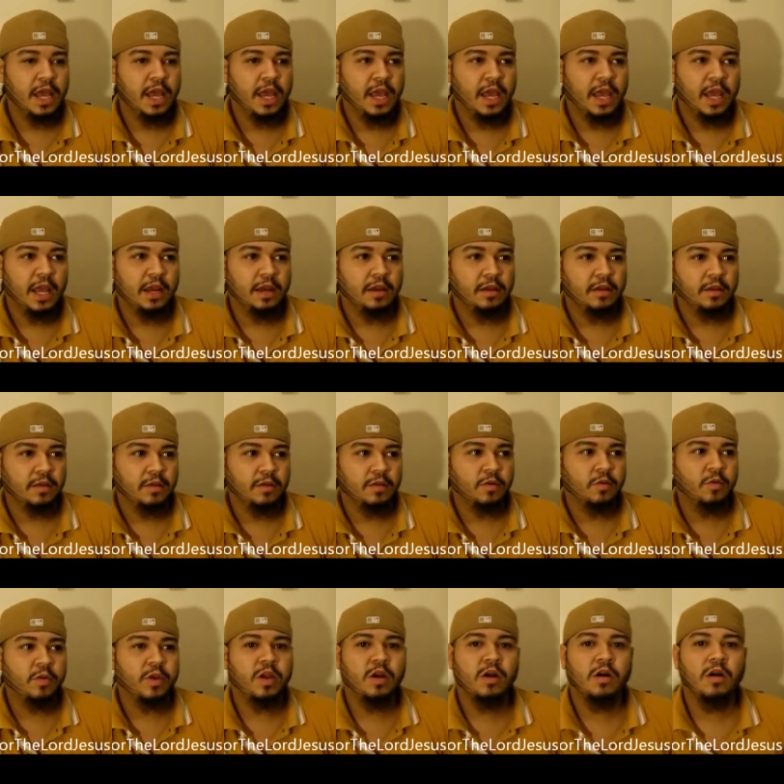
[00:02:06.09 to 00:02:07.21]
and
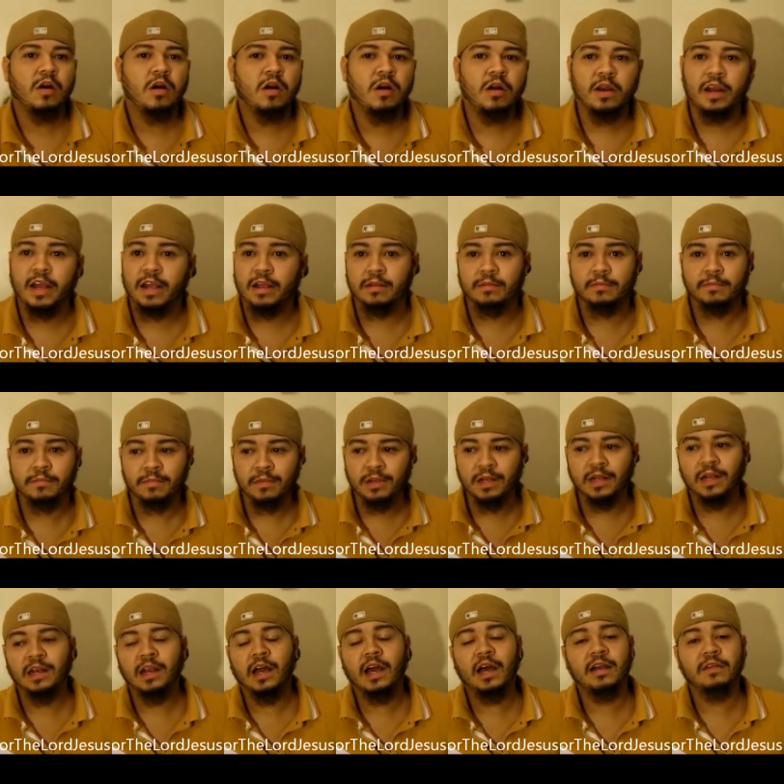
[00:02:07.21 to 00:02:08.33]
we all, like a
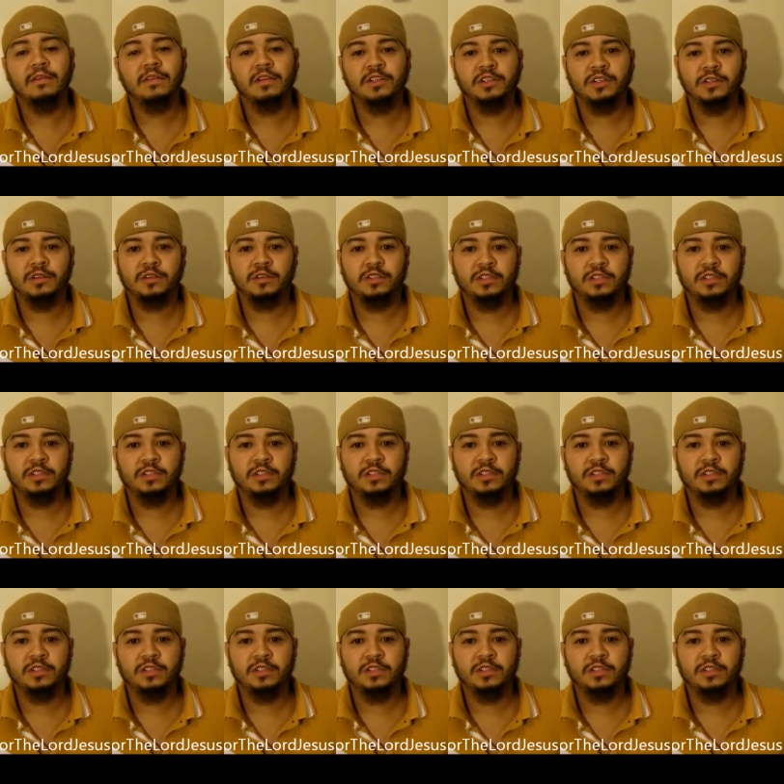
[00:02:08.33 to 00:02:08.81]
lot of the church,